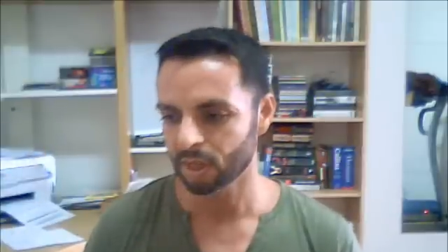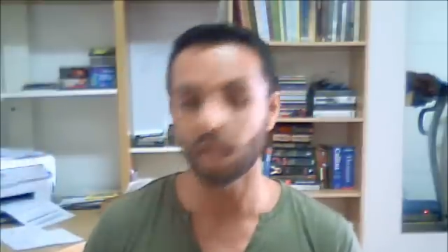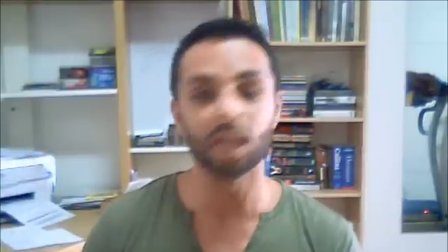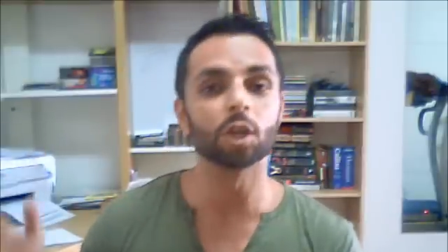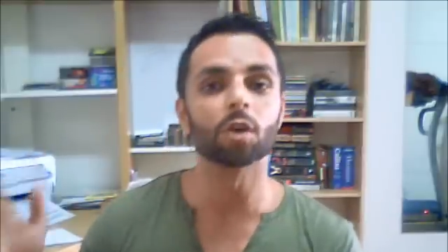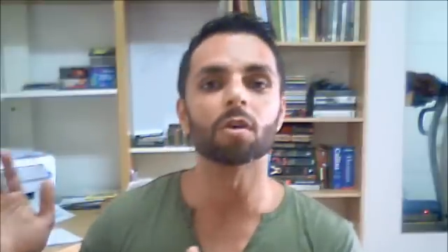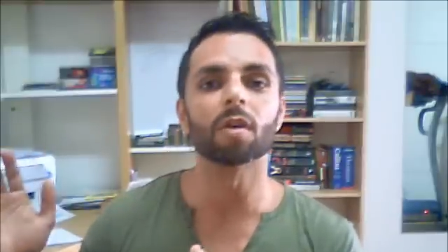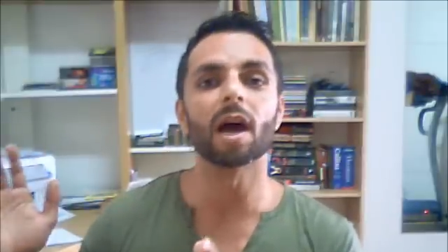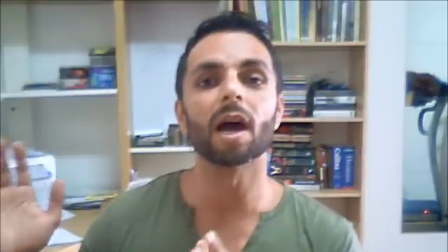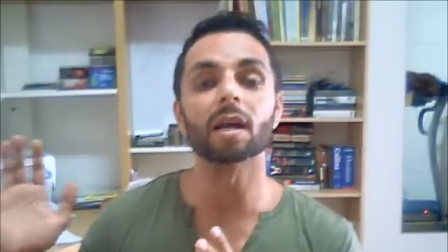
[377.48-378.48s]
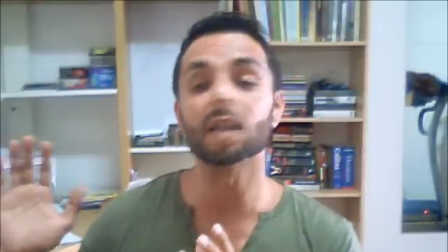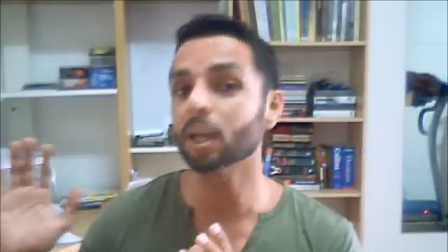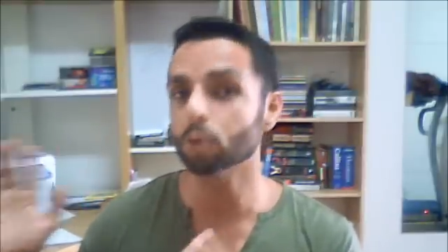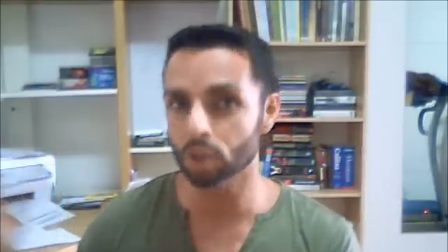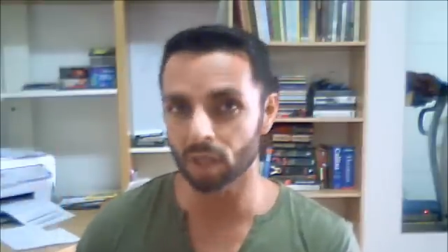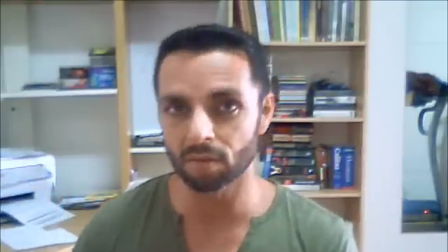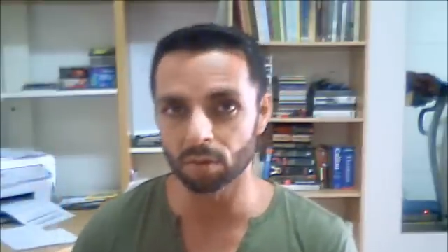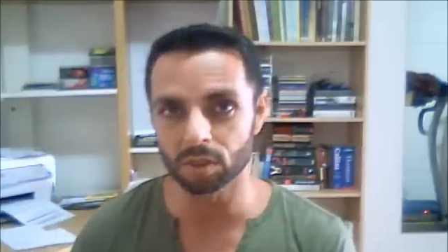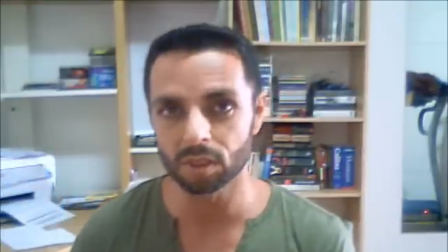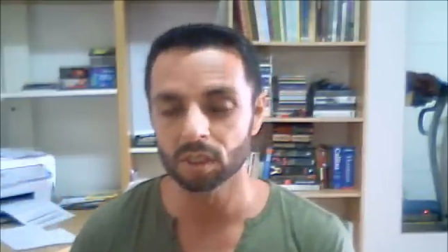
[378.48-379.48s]
in your glycogen
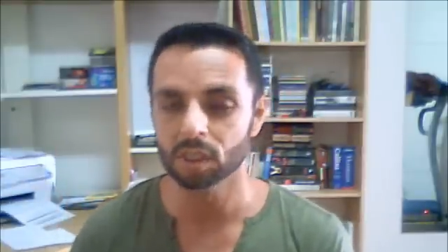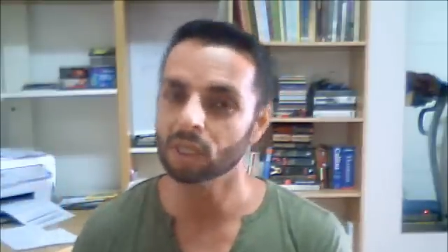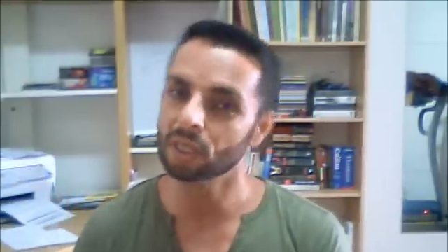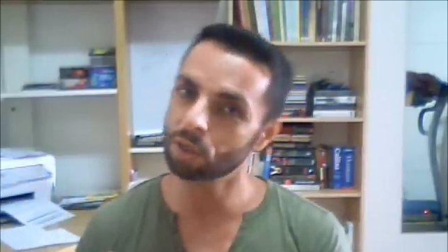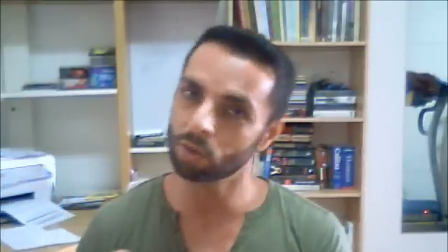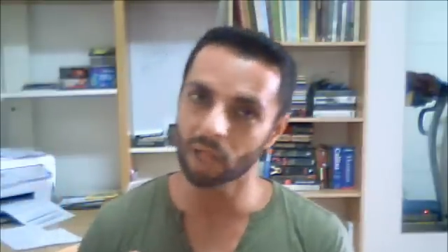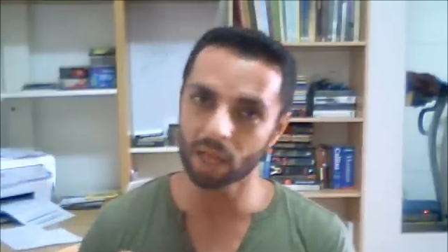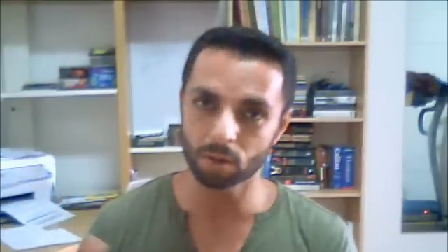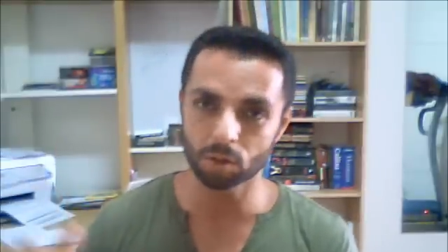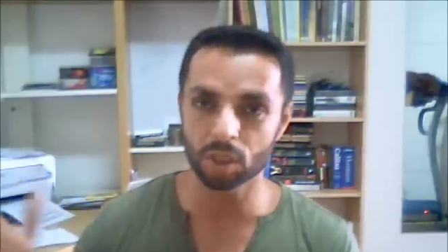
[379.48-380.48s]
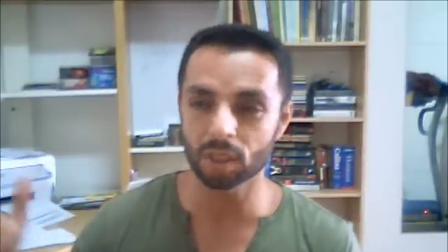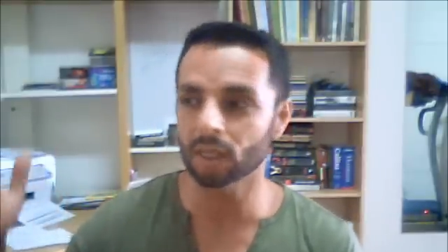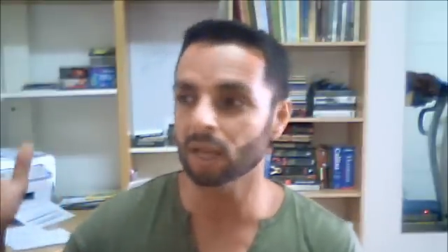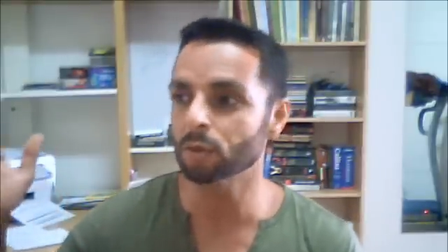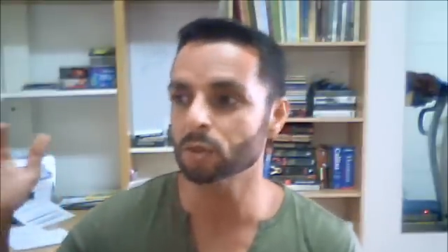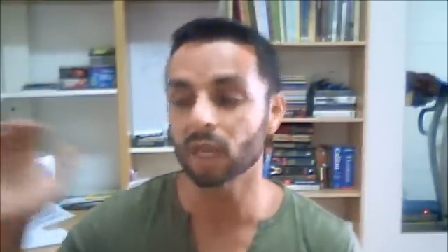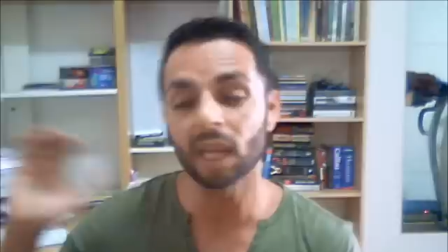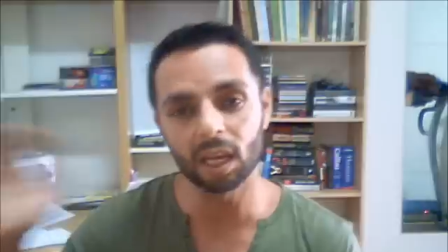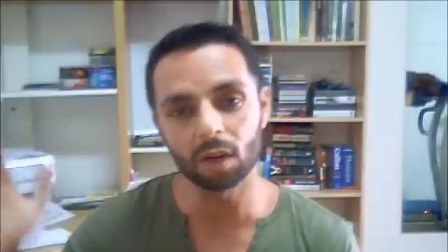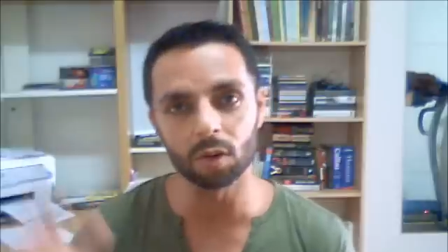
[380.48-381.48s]
levels. Your glycogen levels
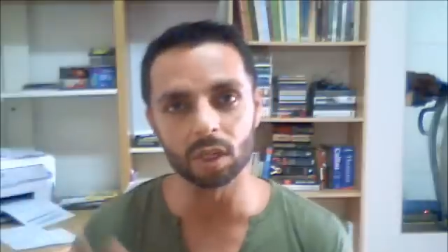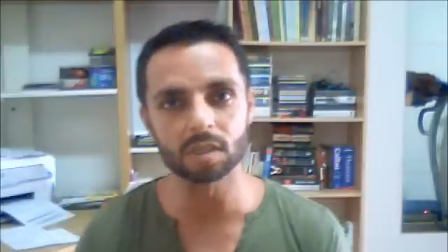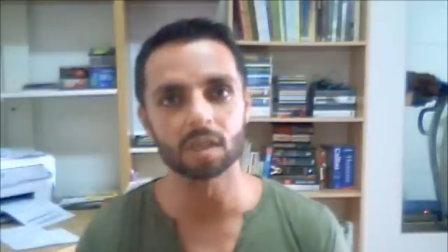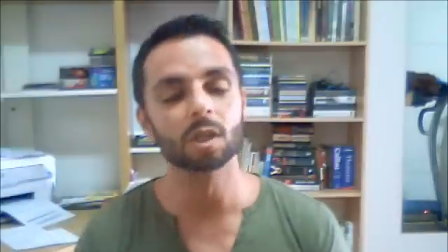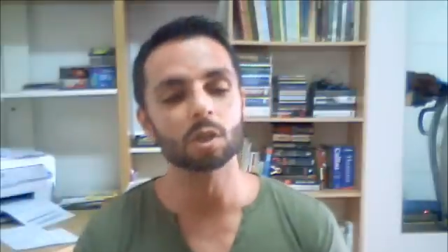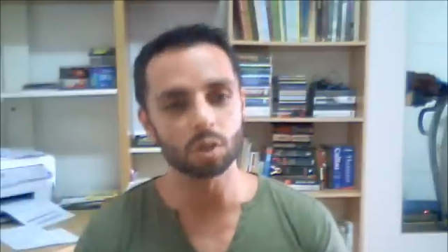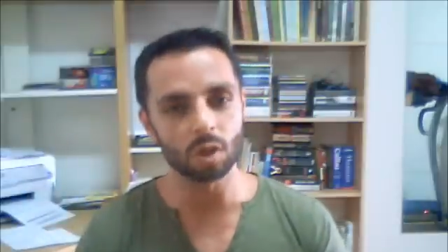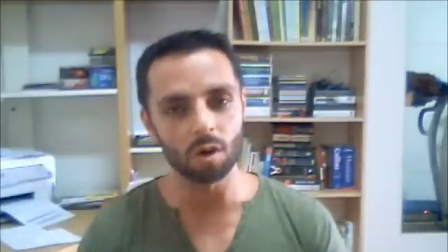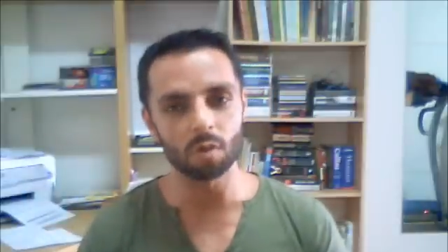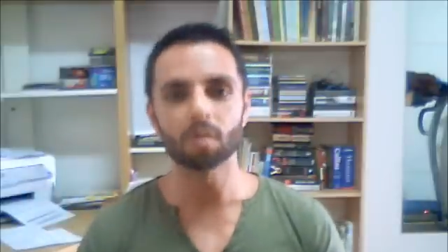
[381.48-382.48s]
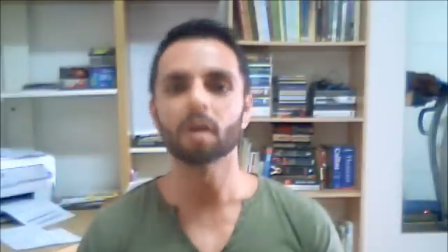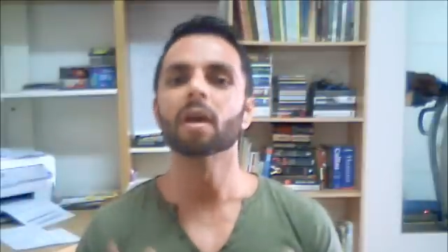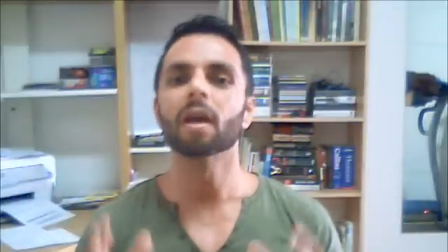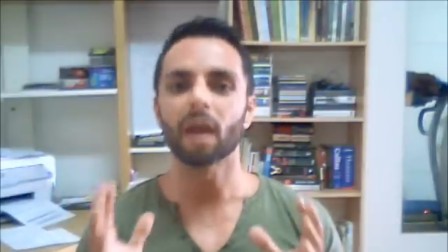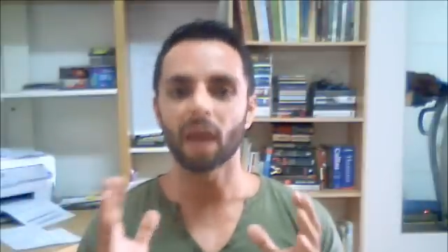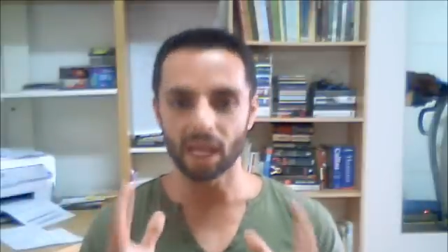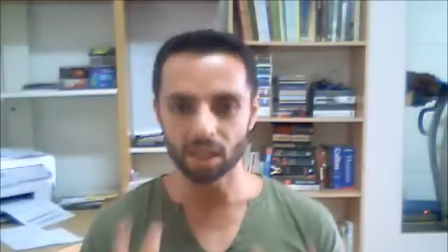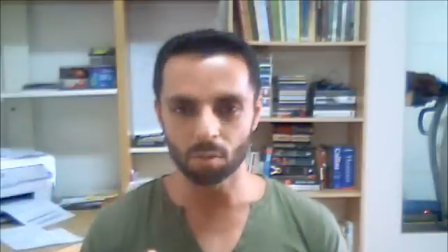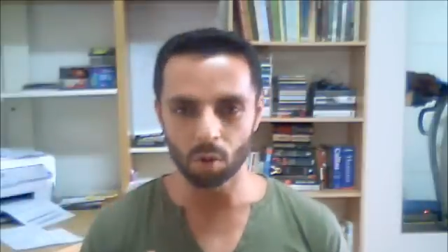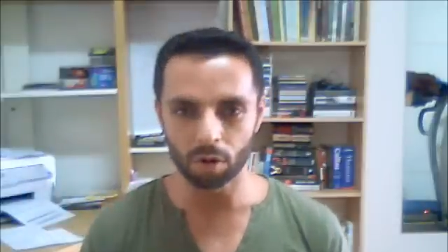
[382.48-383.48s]
increase. So
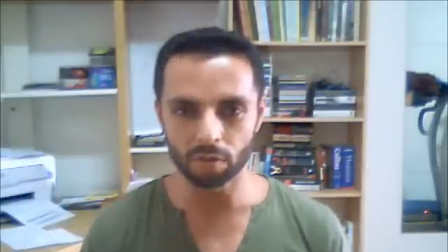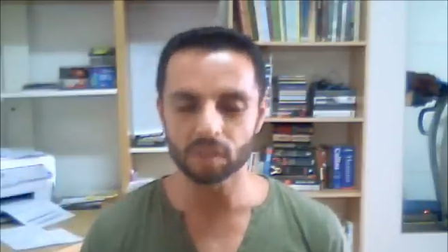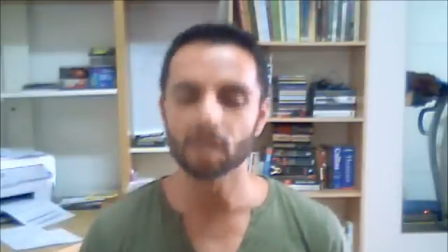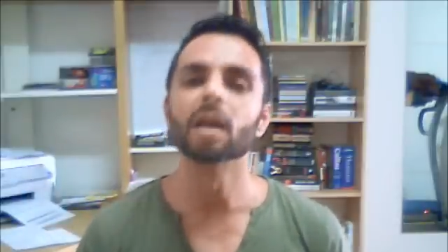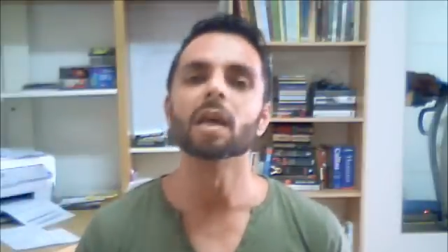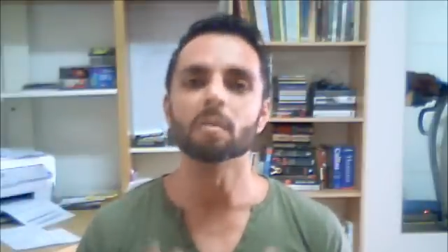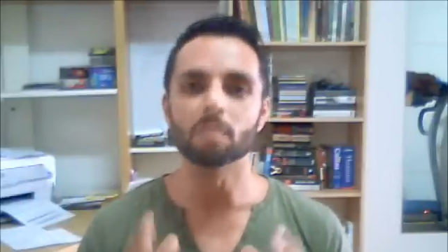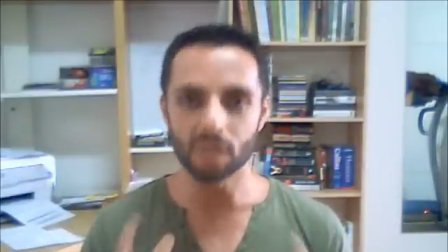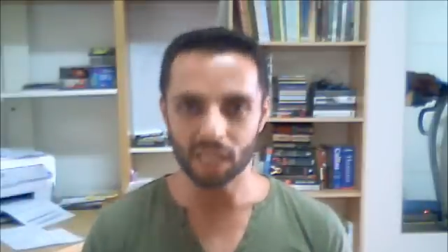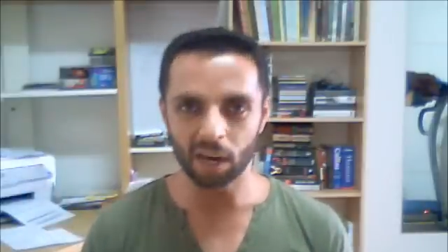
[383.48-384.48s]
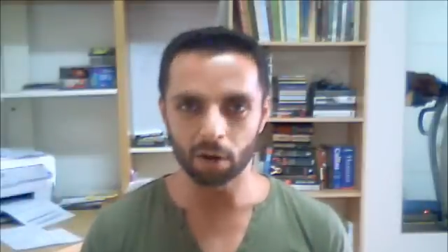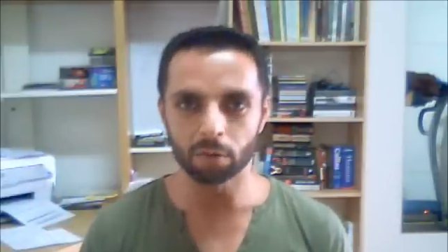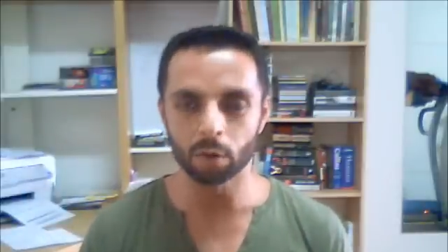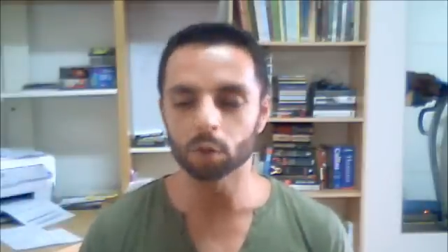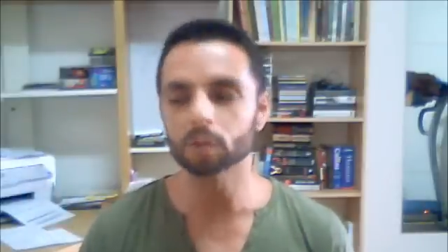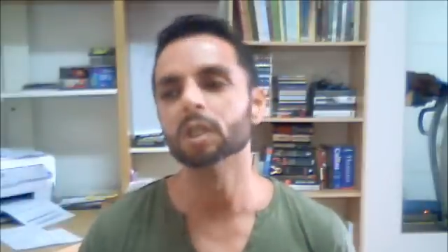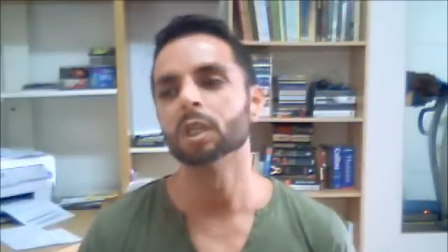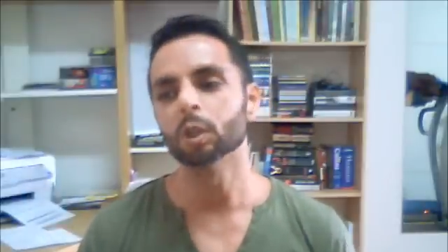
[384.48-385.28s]
endomorphs, be careful.